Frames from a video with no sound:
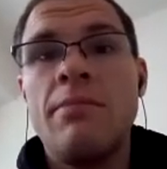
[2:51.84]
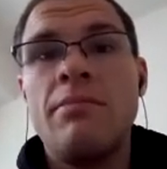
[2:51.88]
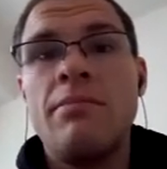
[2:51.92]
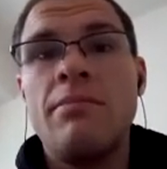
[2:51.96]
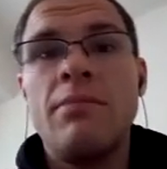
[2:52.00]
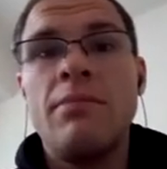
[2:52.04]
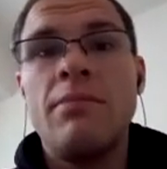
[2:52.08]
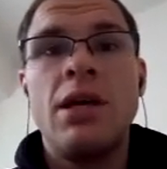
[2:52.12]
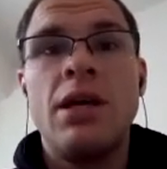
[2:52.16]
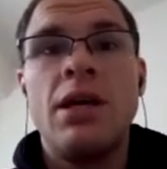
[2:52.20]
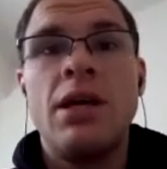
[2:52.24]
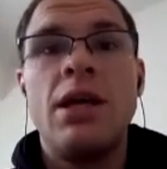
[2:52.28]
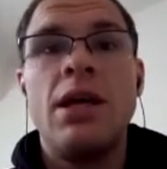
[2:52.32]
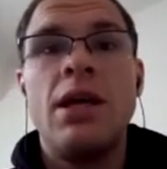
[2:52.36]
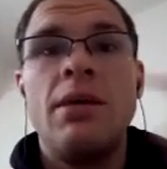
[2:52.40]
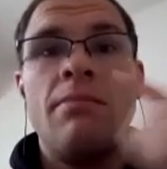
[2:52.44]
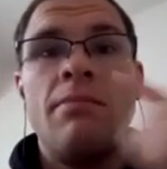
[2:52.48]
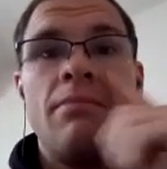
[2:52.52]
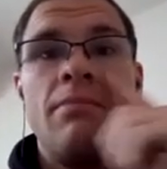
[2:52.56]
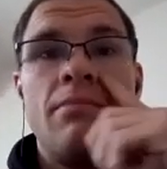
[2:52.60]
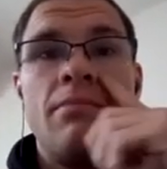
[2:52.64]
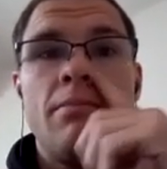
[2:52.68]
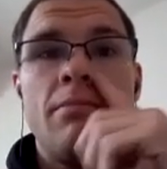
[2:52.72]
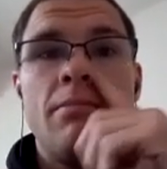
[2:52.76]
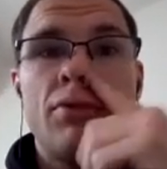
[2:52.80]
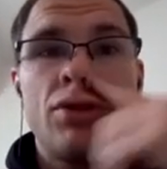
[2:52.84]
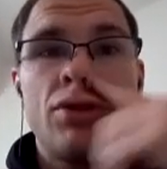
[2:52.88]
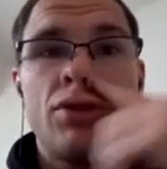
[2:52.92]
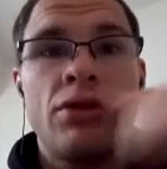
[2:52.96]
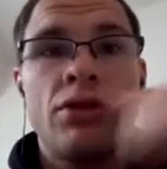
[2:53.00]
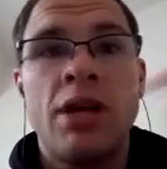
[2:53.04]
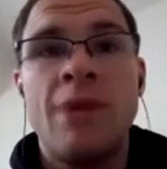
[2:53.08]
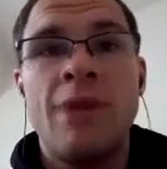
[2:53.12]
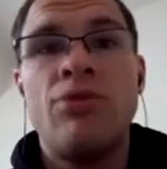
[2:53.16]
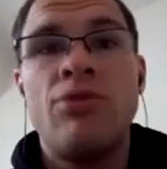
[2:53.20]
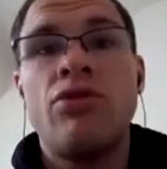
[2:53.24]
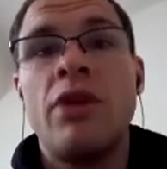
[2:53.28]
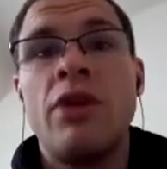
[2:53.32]
He
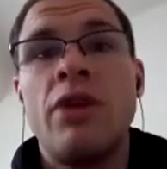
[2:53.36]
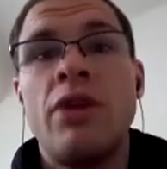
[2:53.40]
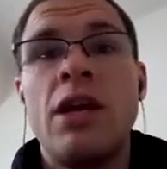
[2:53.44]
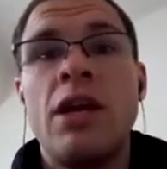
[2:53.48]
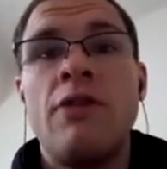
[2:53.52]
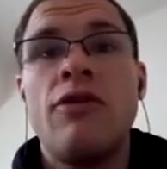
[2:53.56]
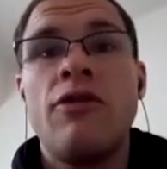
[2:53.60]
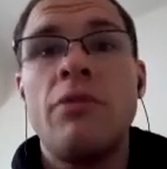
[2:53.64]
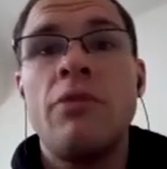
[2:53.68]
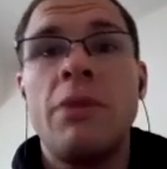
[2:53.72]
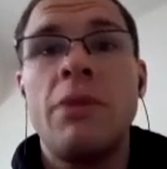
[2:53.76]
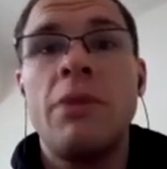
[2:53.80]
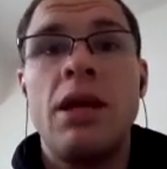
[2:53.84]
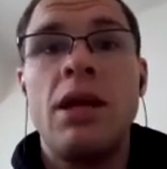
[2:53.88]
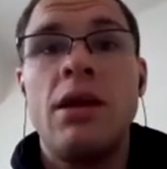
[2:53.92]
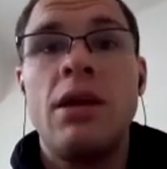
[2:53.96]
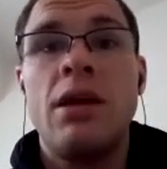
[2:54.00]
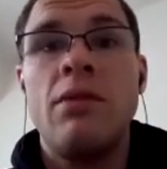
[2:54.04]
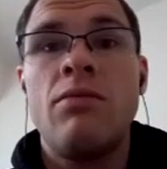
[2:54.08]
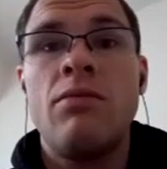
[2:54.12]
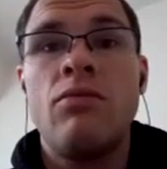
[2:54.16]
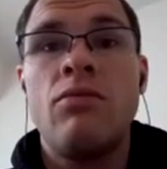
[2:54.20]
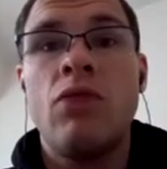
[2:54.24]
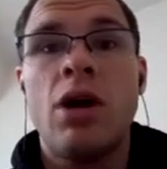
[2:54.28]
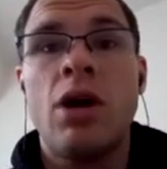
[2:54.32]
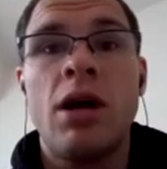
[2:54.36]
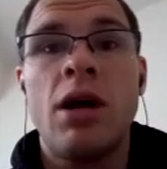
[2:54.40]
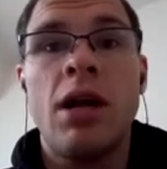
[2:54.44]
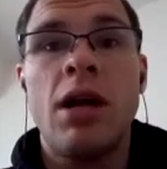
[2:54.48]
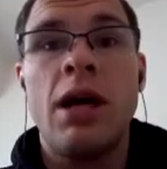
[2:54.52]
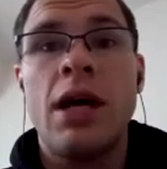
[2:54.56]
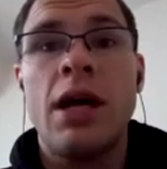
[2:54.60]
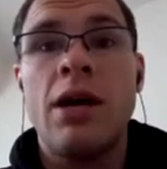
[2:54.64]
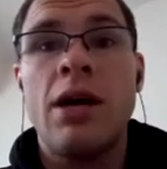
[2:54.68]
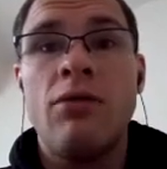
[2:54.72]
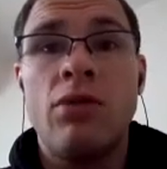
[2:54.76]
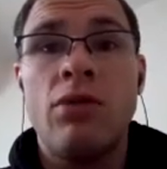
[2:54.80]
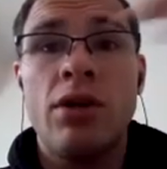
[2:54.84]
prescribed training for me while
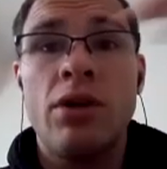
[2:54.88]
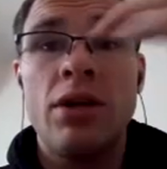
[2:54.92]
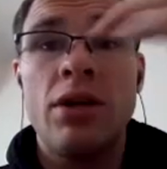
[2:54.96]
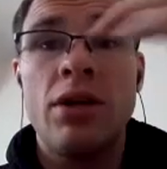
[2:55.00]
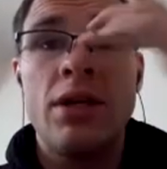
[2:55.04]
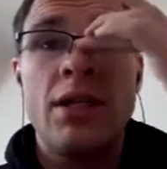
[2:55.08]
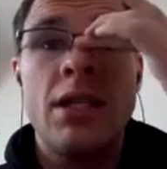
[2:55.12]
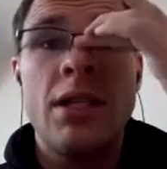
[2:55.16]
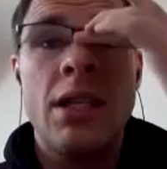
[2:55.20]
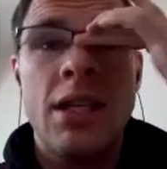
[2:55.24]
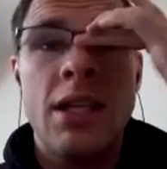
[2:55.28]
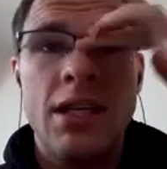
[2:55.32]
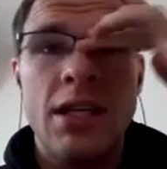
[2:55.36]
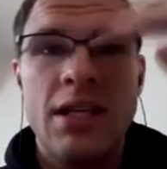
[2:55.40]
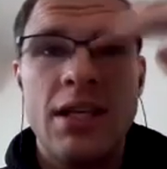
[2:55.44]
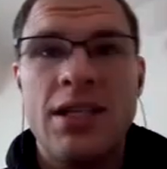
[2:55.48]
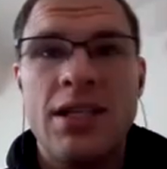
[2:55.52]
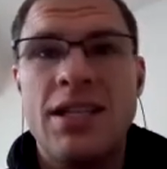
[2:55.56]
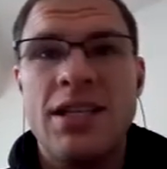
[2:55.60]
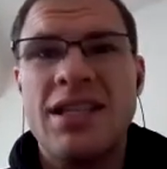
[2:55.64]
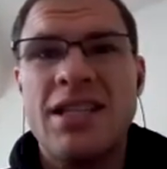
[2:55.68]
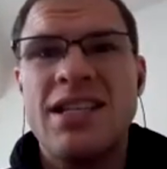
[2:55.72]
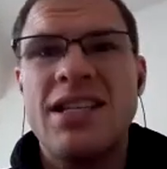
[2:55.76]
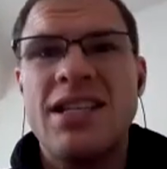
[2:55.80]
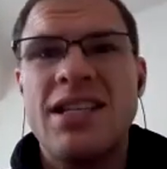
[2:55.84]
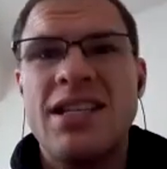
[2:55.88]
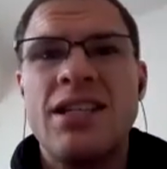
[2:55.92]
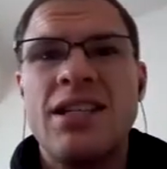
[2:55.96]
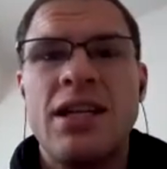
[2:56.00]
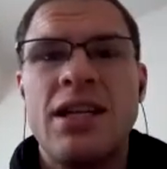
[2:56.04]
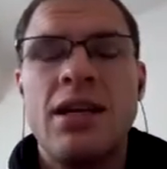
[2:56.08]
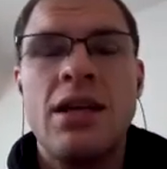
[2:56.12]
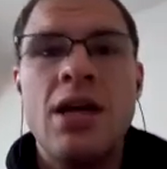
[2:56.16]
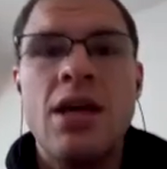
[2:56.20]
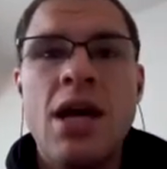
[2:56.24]
I was his assistant.